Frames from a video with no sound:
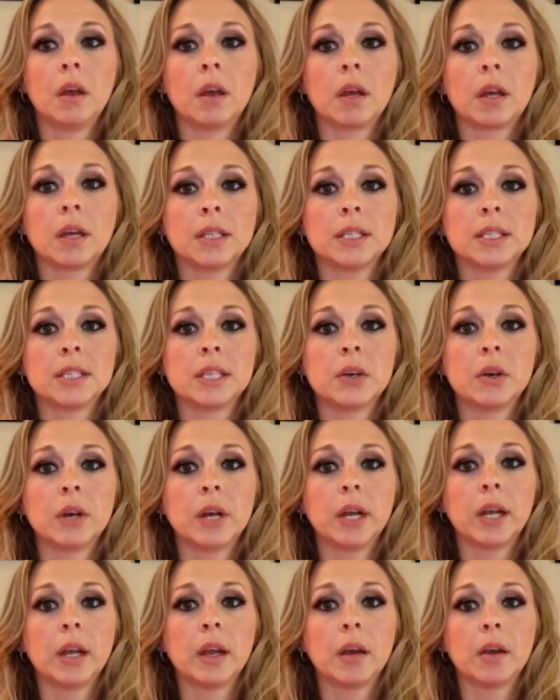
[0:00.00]

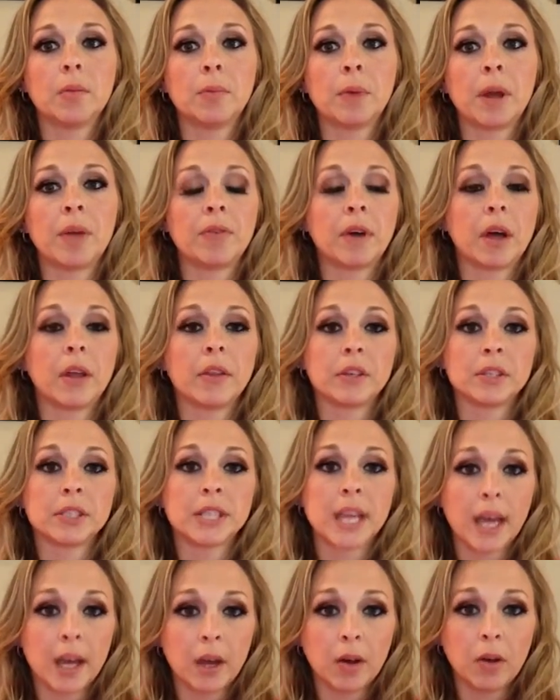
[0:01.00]
Considering my father's
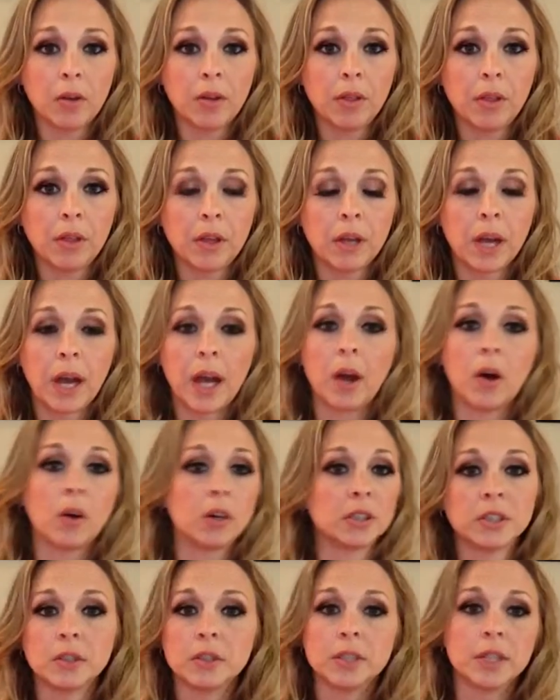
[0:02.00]
health, I
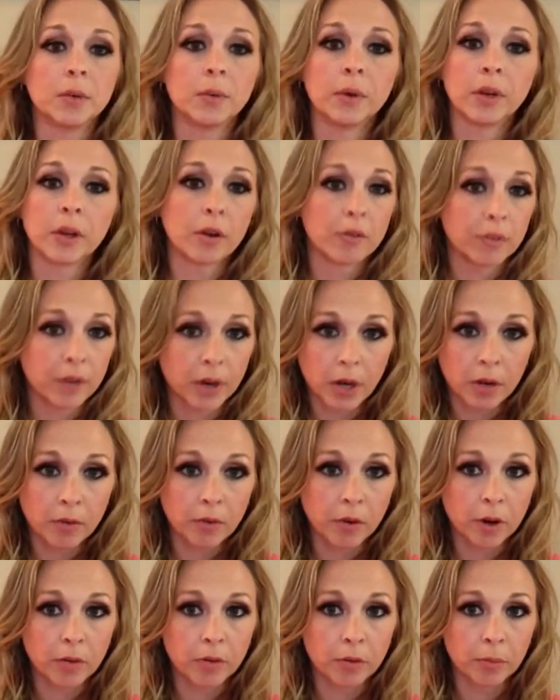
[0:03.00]
also didn't want to go very
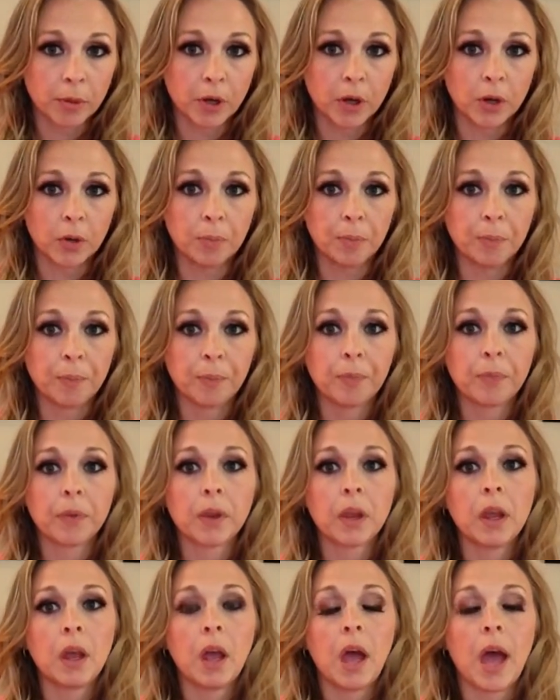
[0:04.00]
far from home.
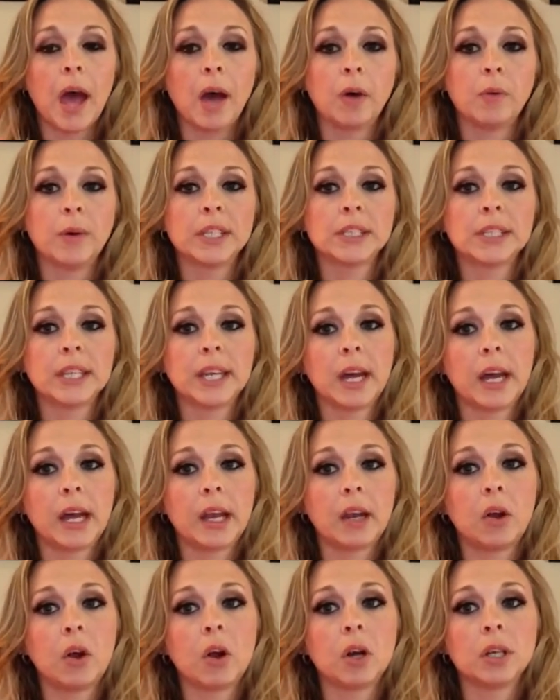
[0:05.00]
At Wesley, I
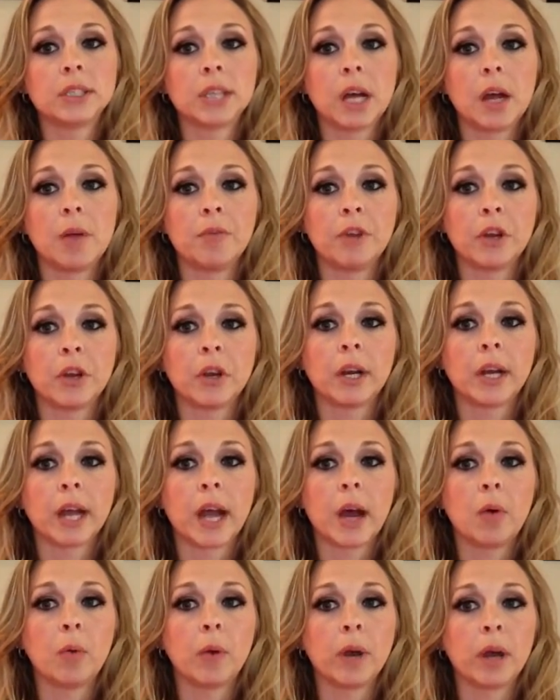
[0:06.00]
had a hard time figuring
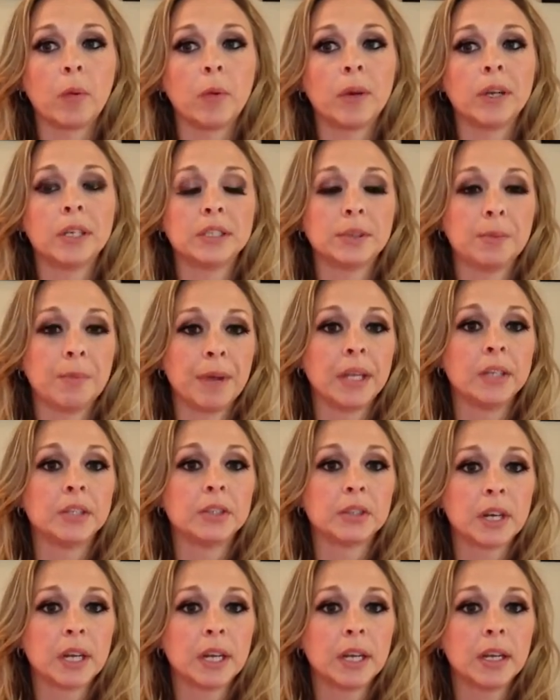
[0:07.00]
out what I wanted to
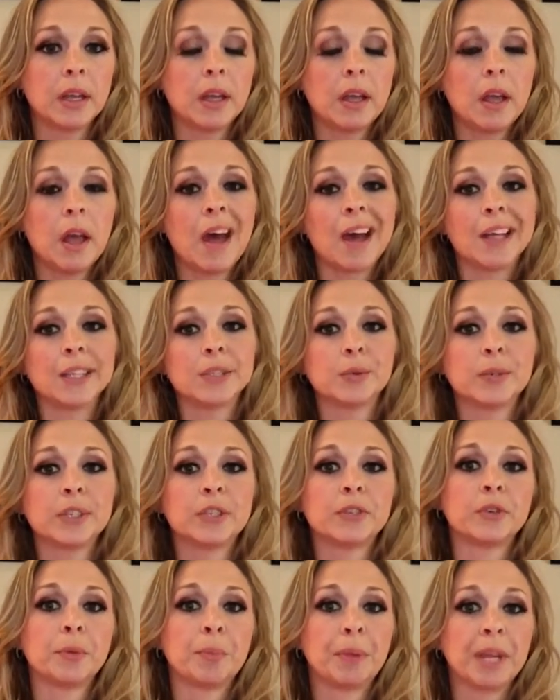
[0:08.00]
major in. I
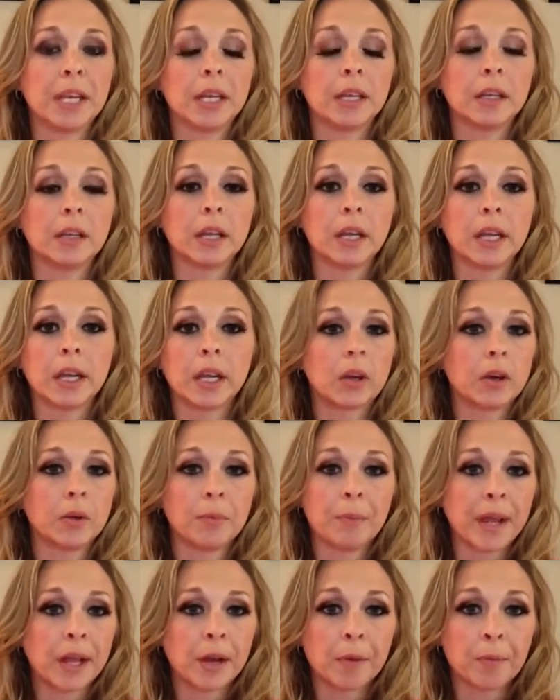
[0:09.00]
switched repeatedly. I couldn't
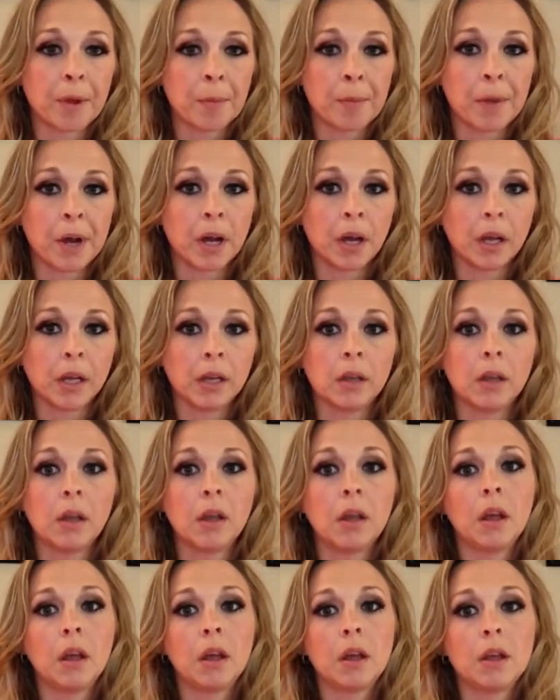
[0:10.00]
make up my mind.
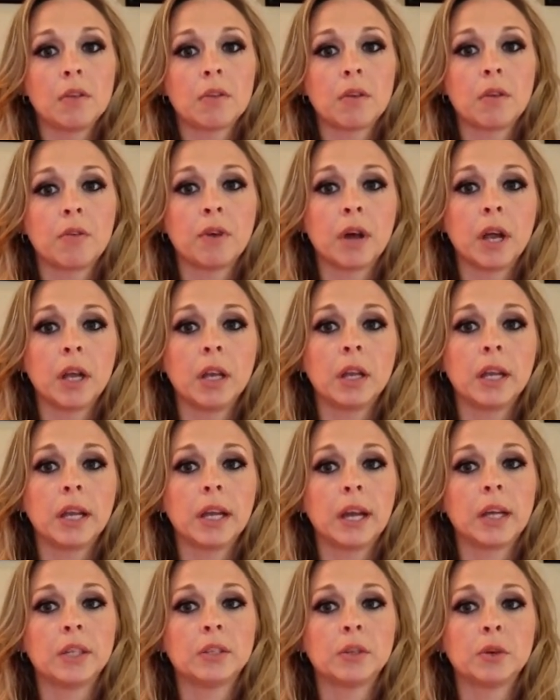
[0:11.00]
So finally,
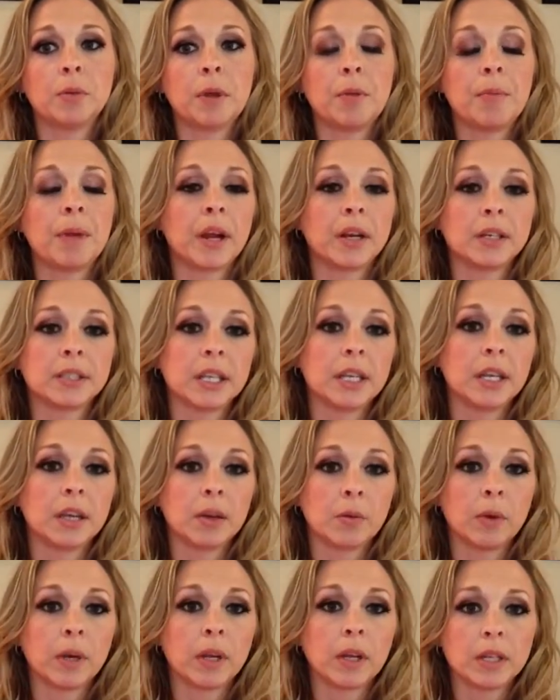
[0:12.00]
I told my parents I
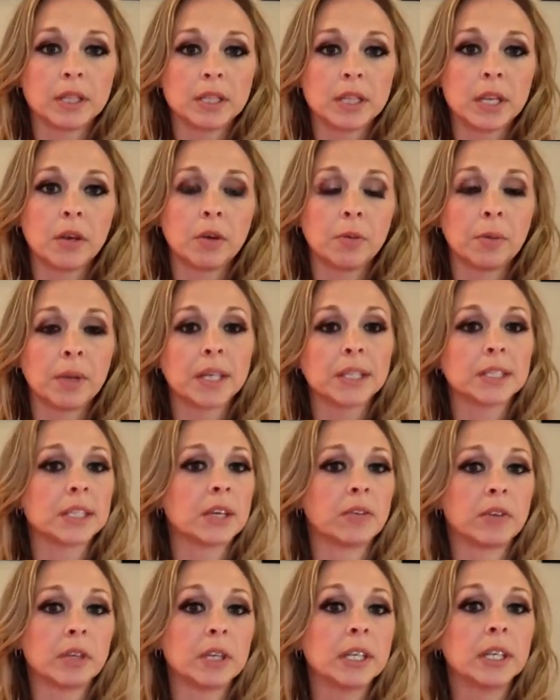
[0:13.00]
didn't want to continue because I
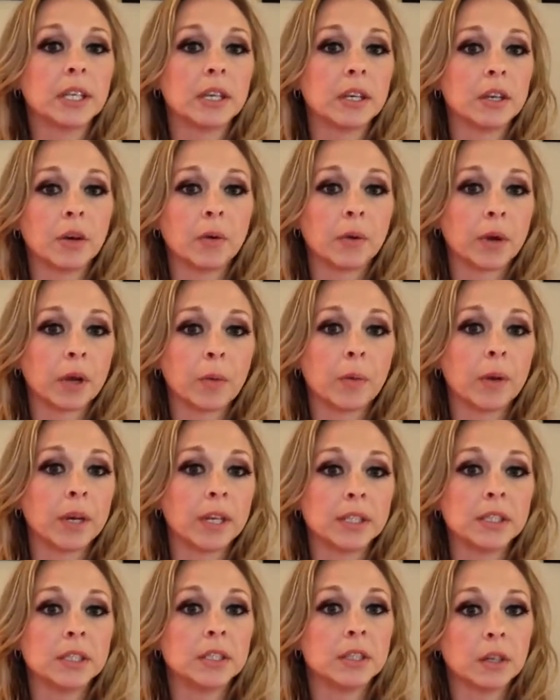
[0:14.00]
really didn't know what I
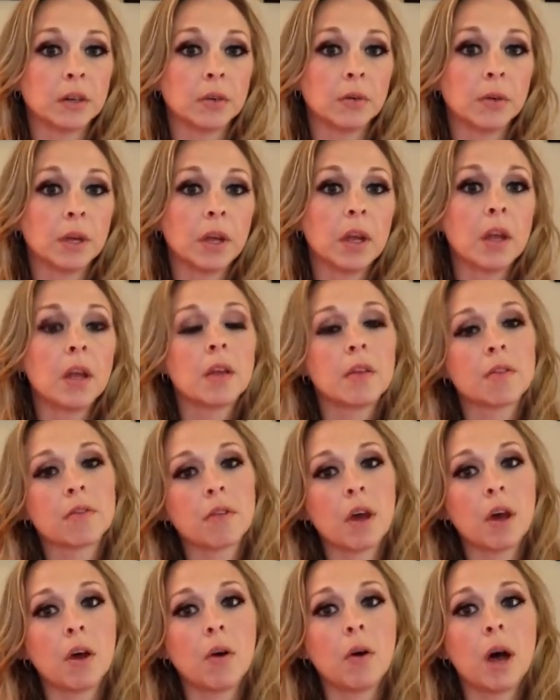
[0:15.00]
wanted to do.
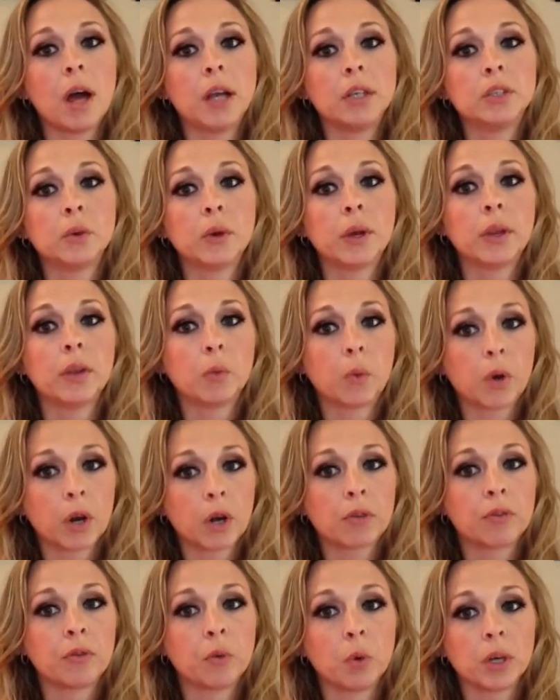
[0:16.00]
So I joined the
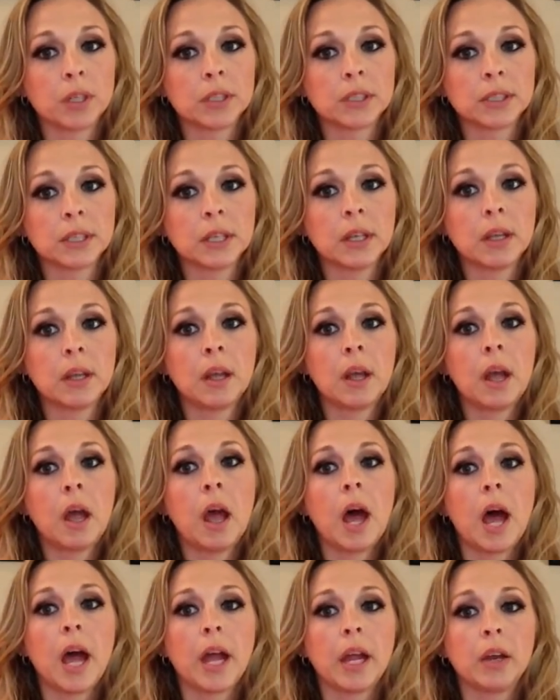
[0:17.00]
workforce.
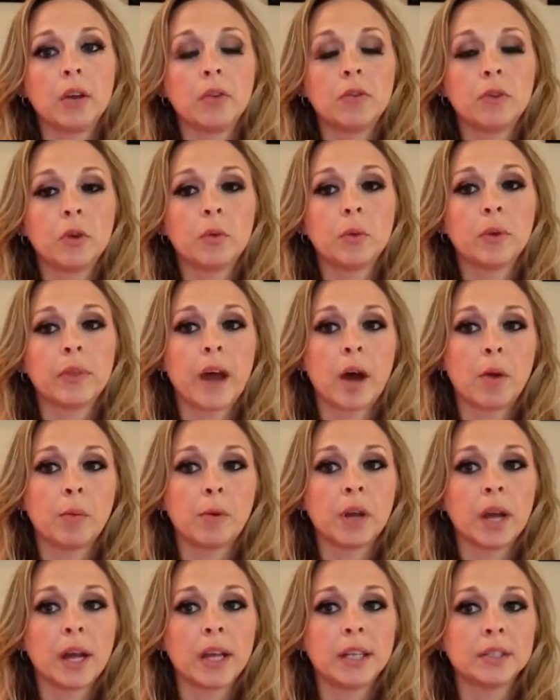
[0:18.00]
I interviewed with
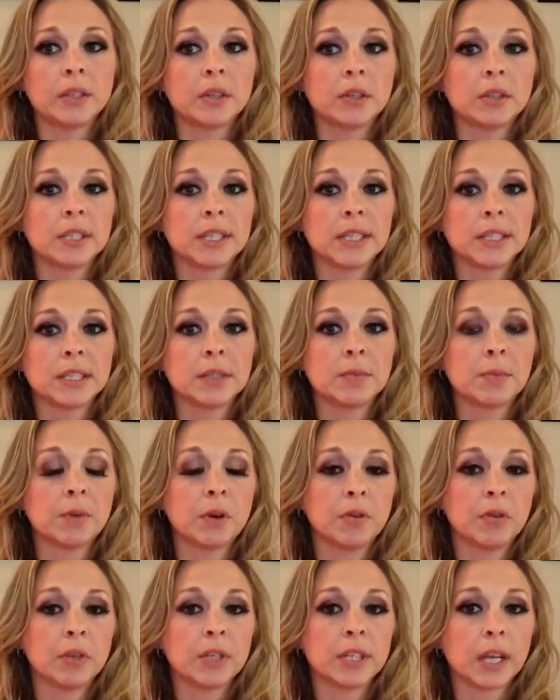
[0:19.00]
Halpern Eye Associates in
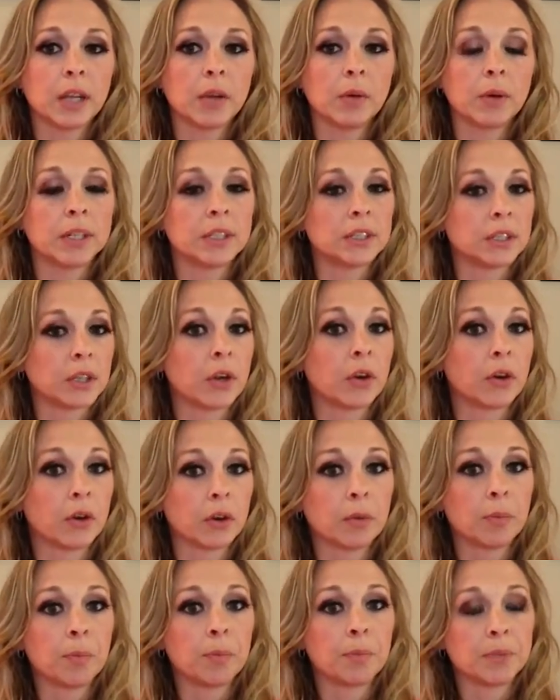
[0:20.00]
Milford, Delaware, and secured
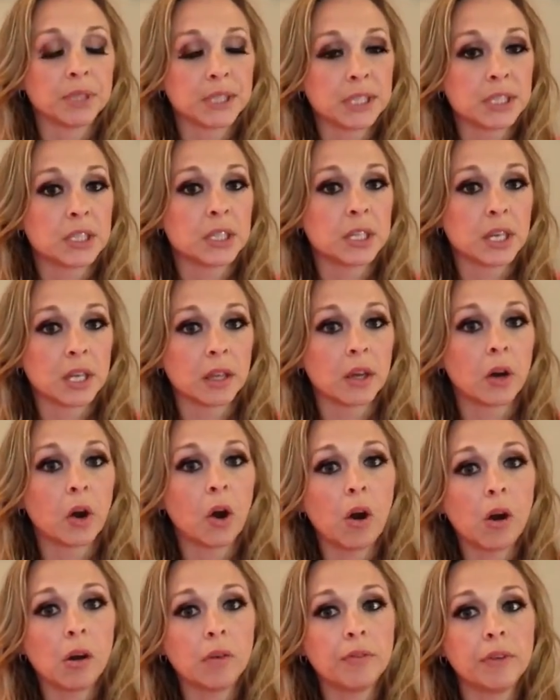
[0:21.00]
a position in their
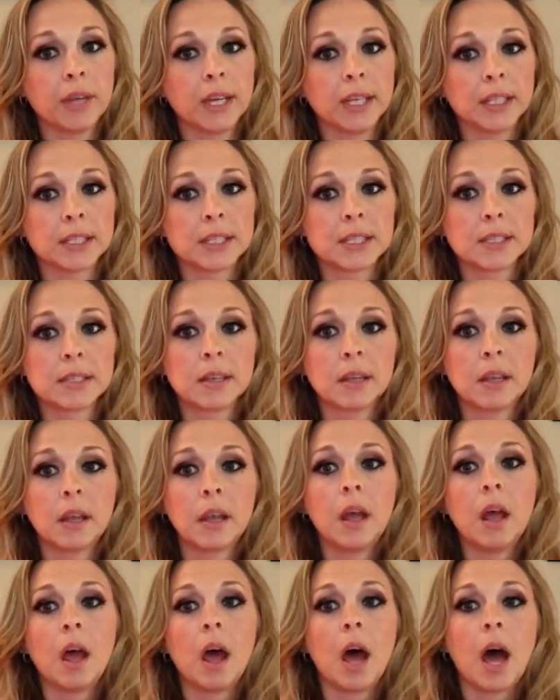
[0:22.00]
office.
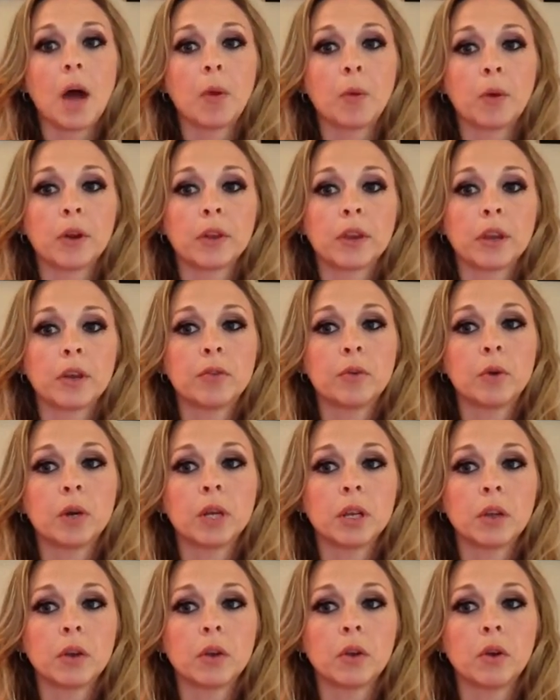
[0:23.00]
I worked there for a
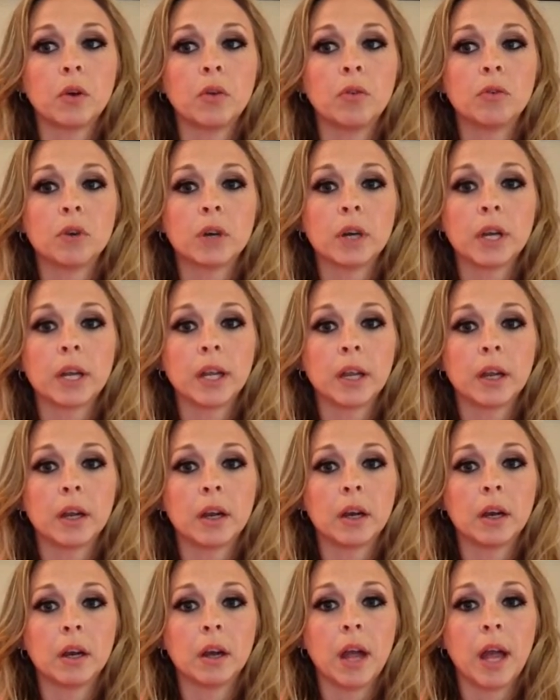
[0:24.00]
little over a
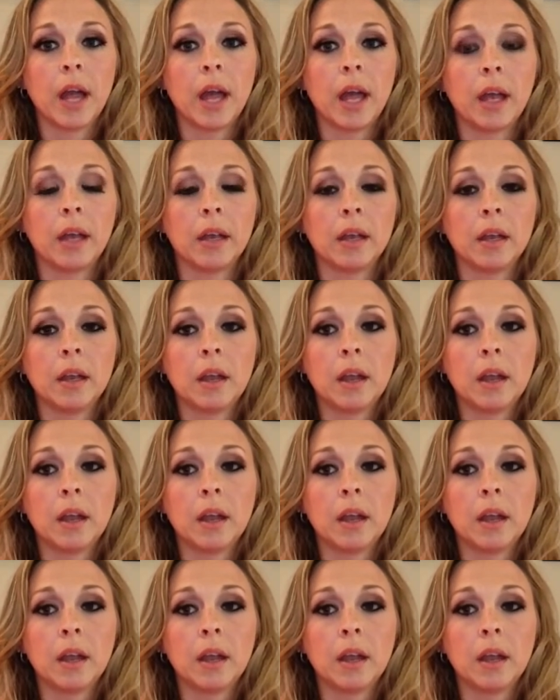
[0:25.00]
year, and